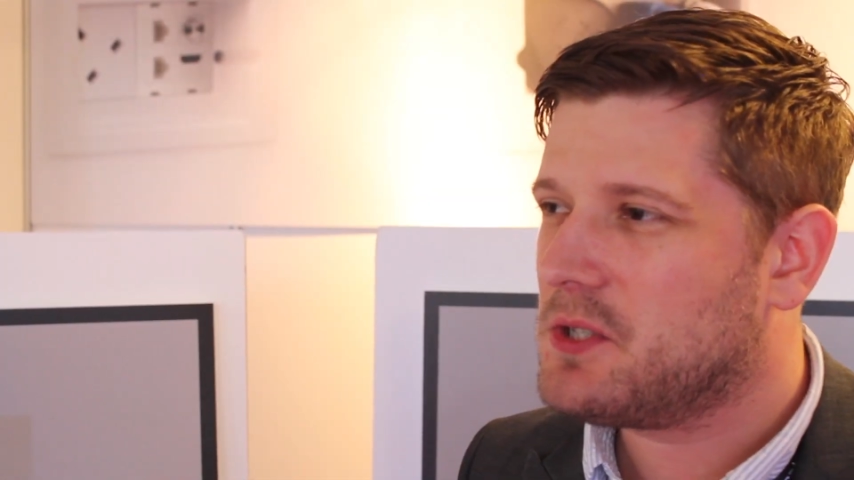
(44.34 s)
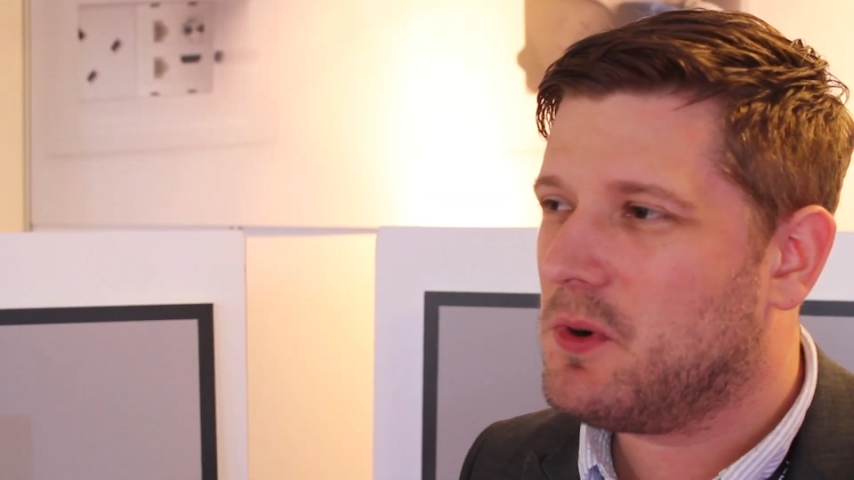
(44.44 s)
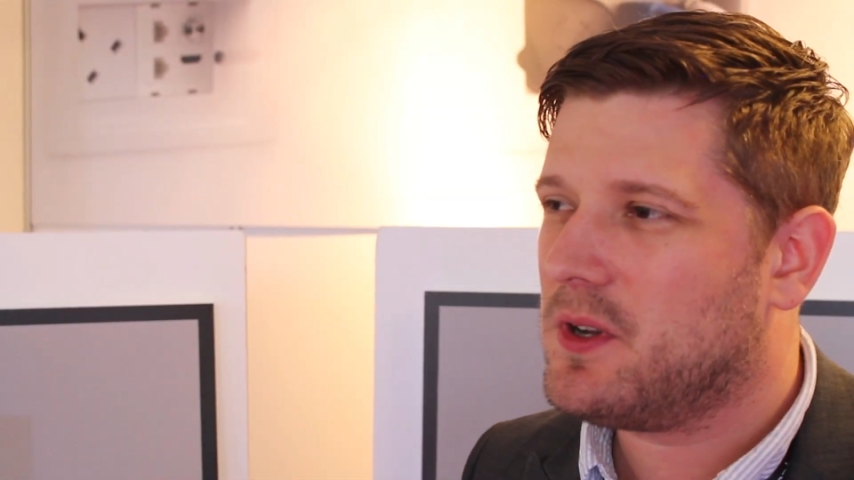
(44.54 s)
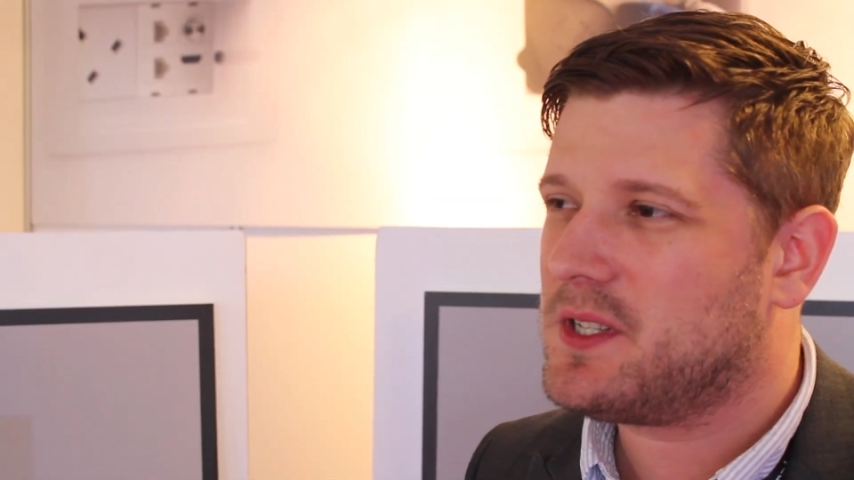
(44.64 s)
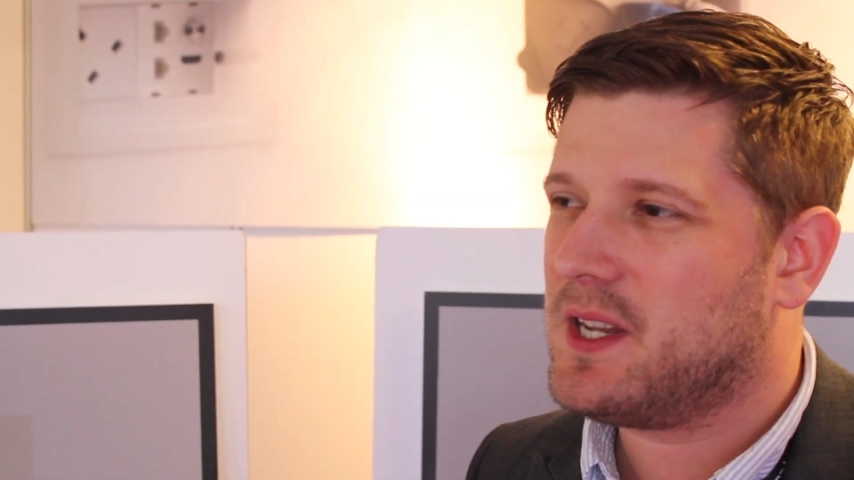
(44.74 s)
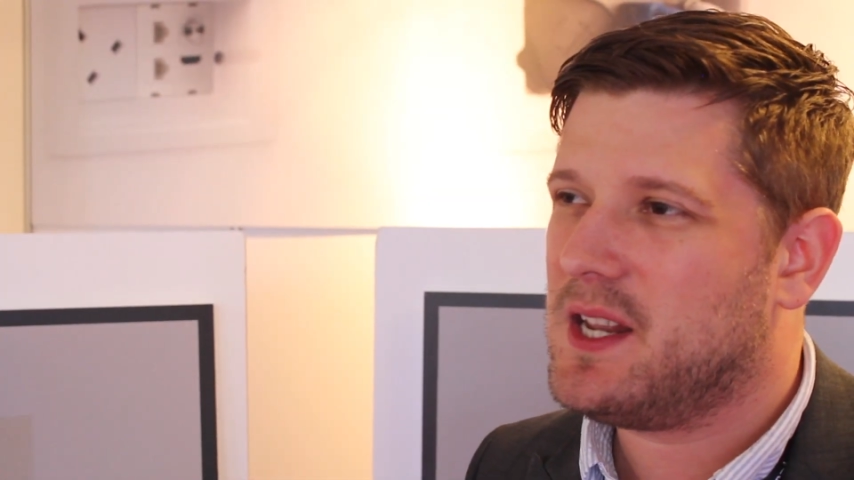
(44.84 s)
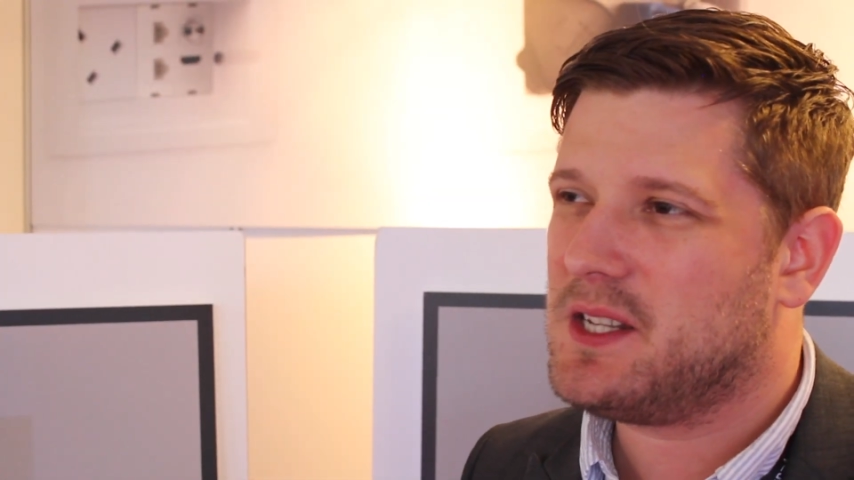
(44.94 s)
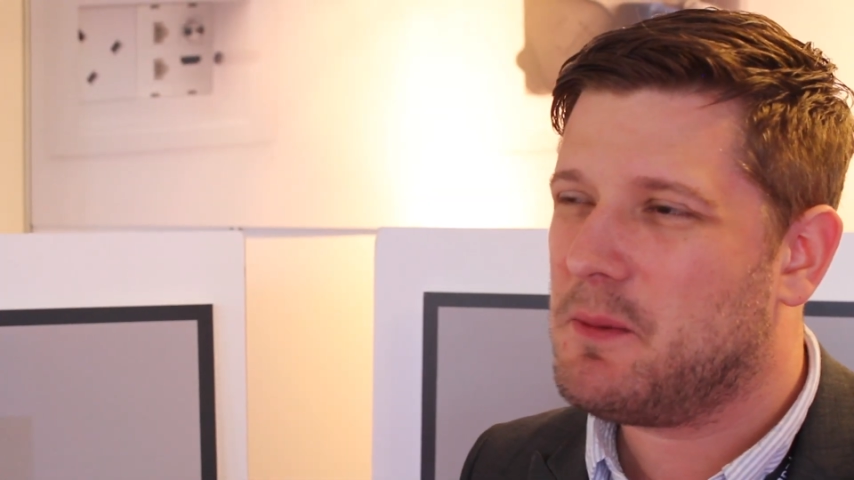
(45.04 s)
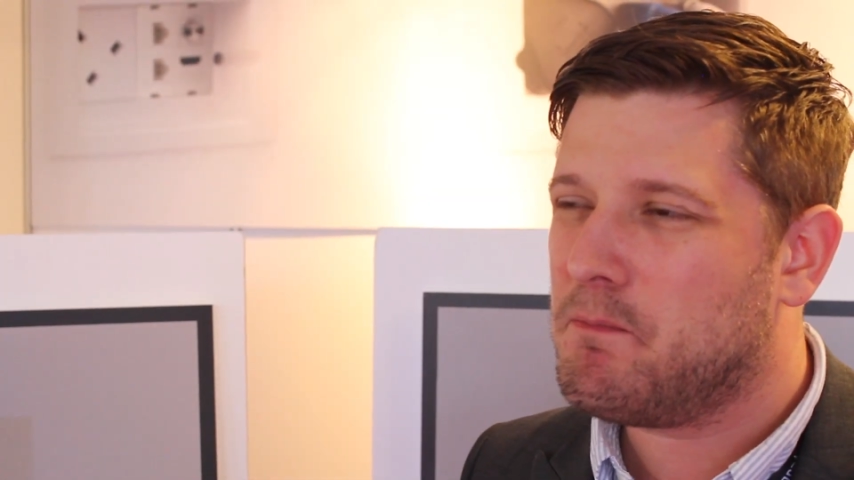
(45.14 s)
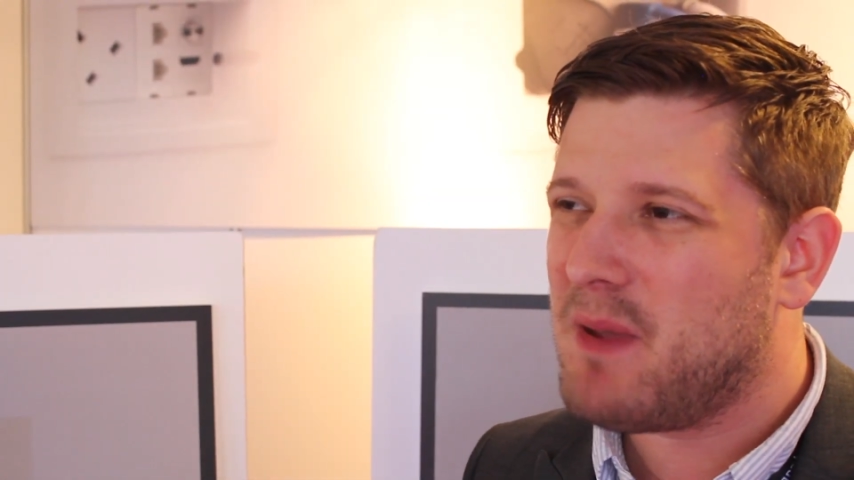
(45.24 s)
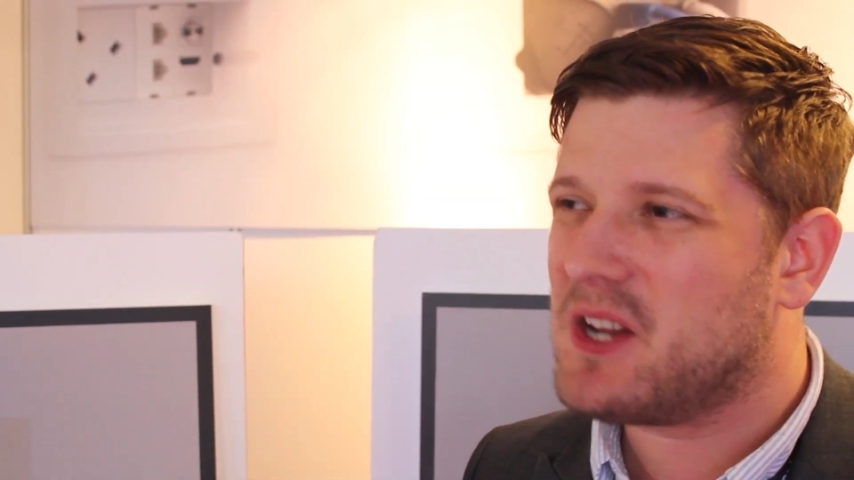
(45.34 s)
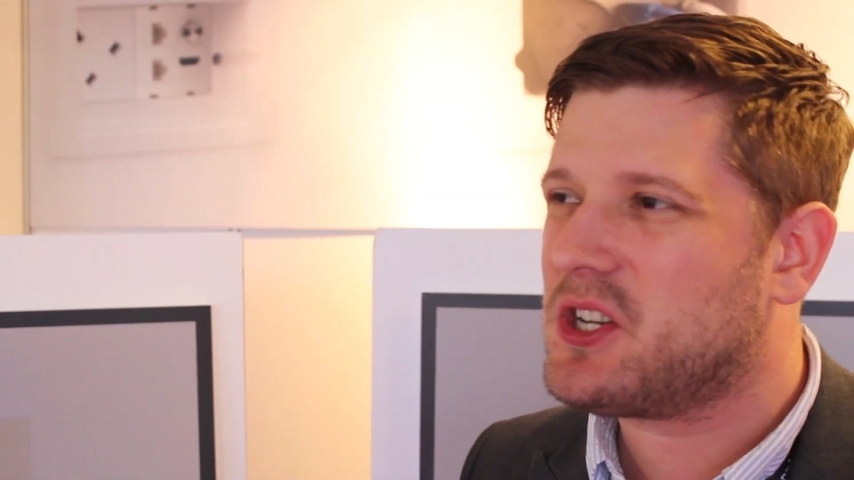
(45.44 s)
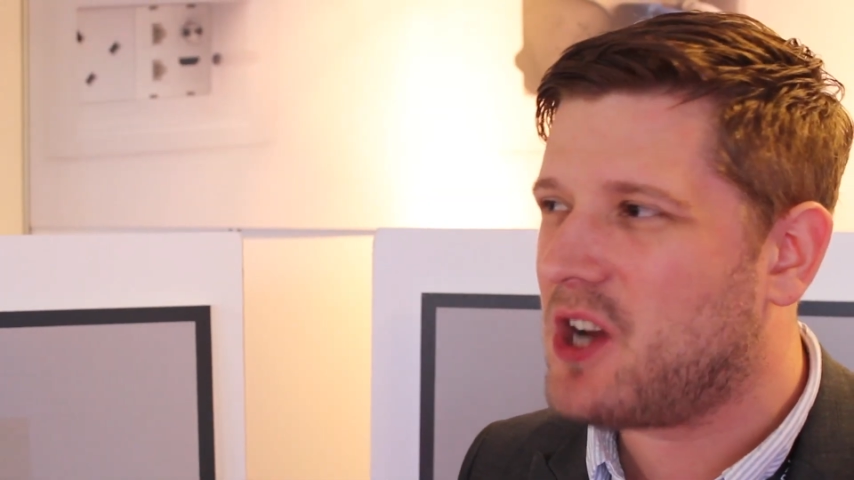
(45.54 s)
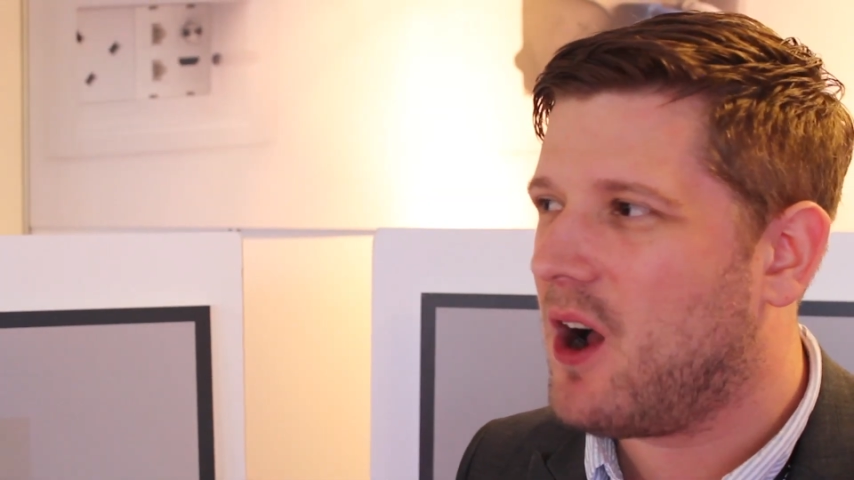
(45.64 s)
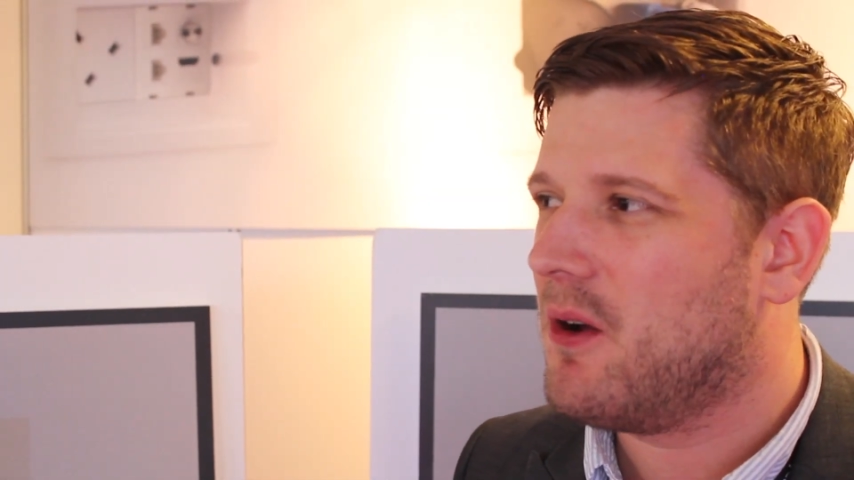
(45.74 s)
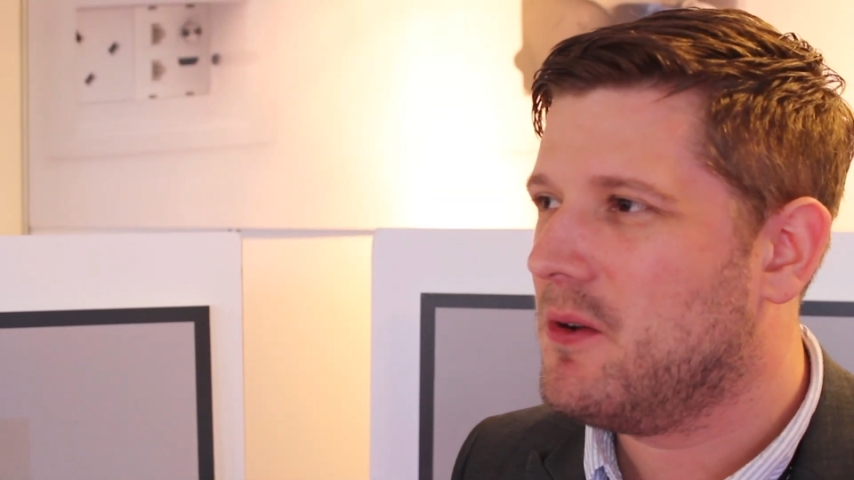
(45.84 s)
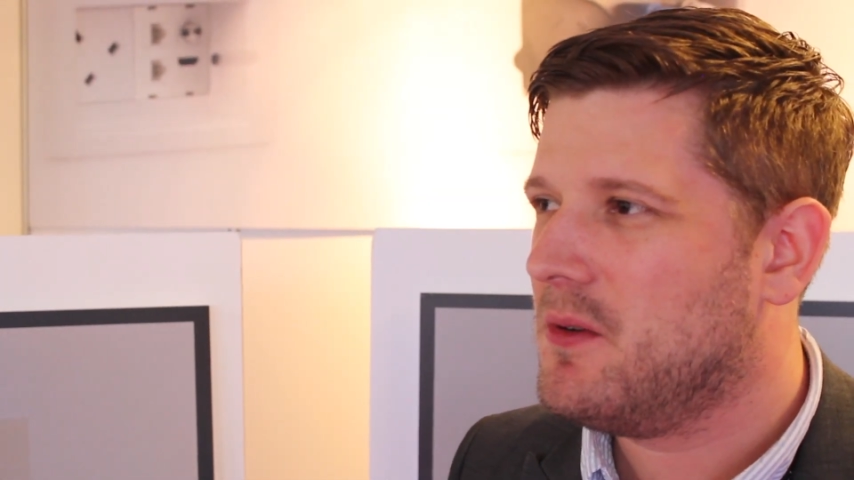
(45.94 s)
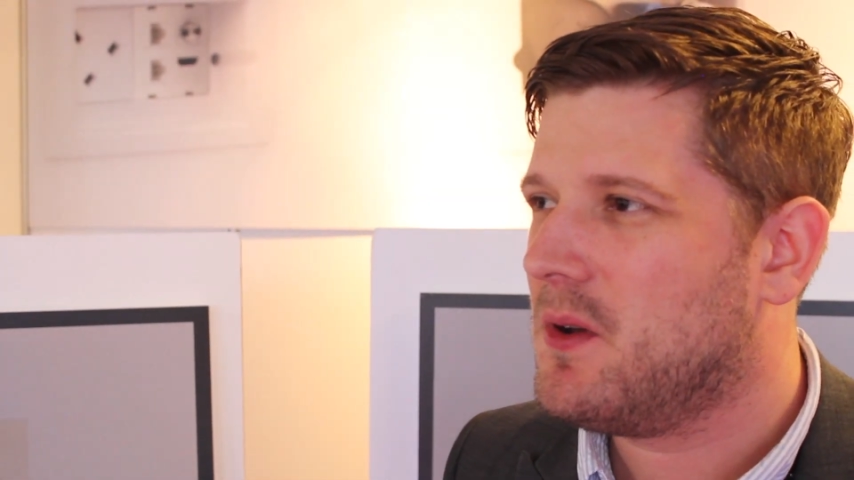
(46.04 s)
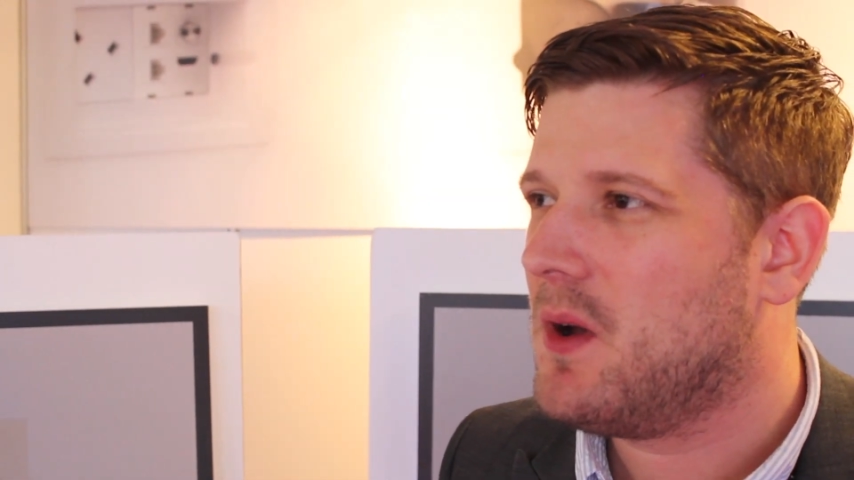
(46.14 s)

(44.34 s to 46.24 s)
into ISE, it's a big show,